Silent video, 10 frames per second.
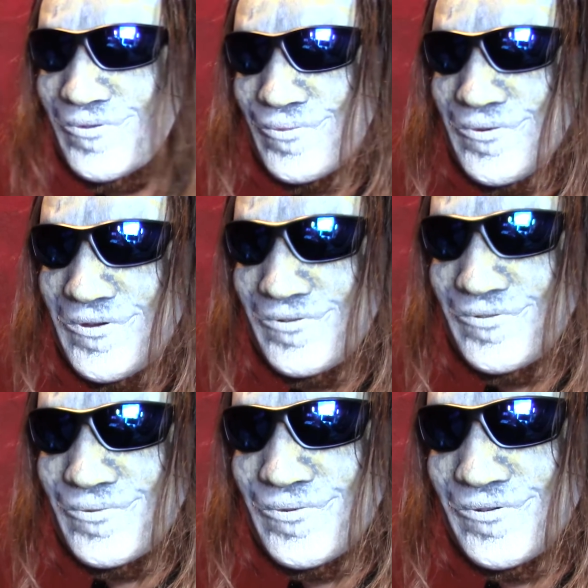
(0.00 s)
space
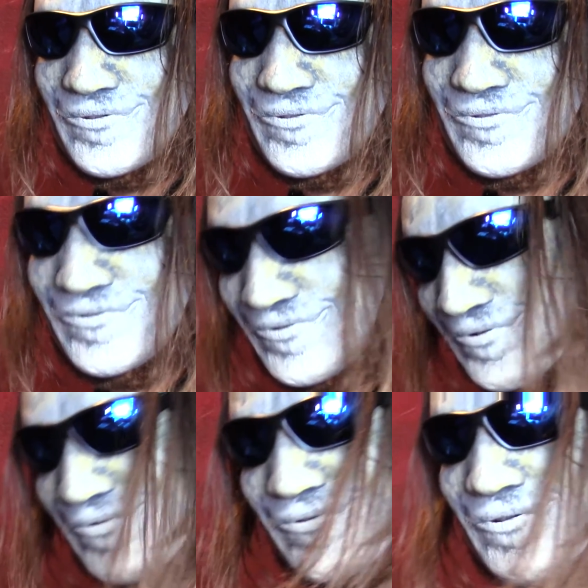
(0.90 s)
to put
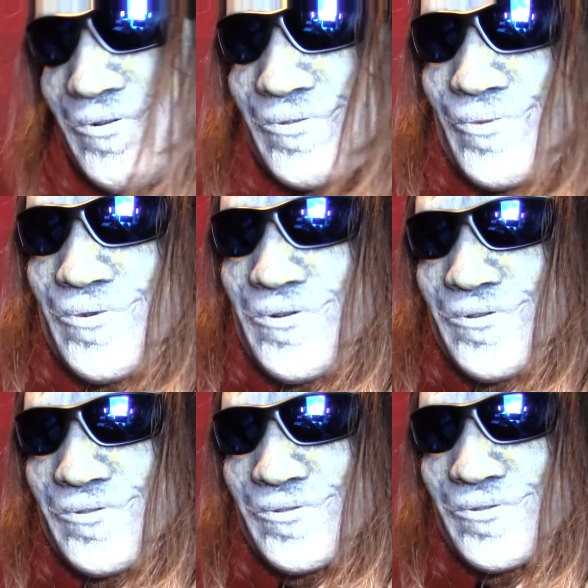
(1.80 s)
stuff along the
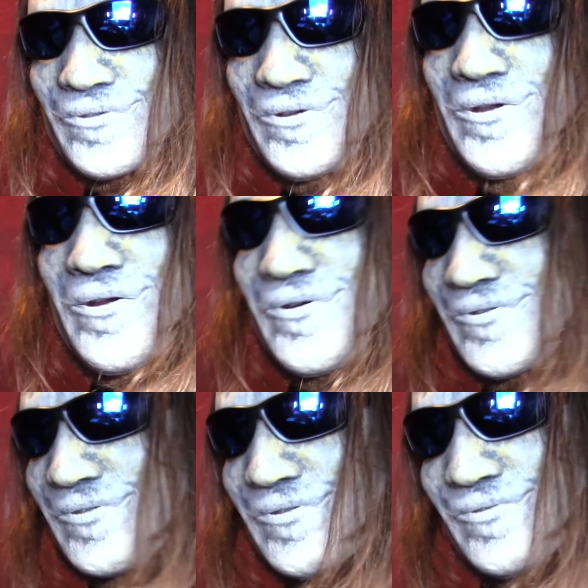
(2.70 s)
walls. I
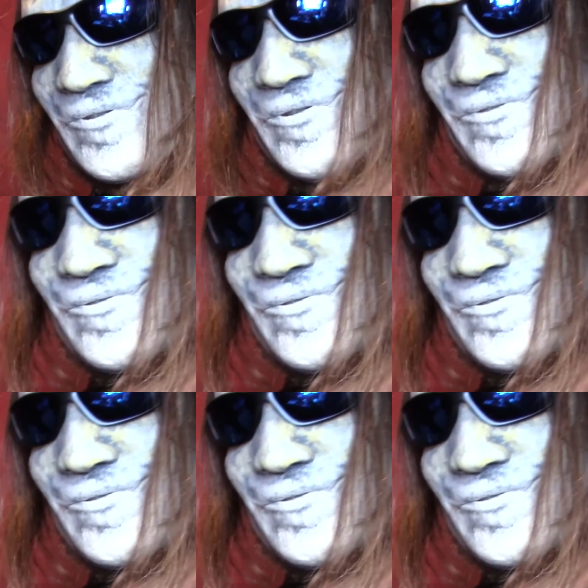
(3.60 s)
like to have a nice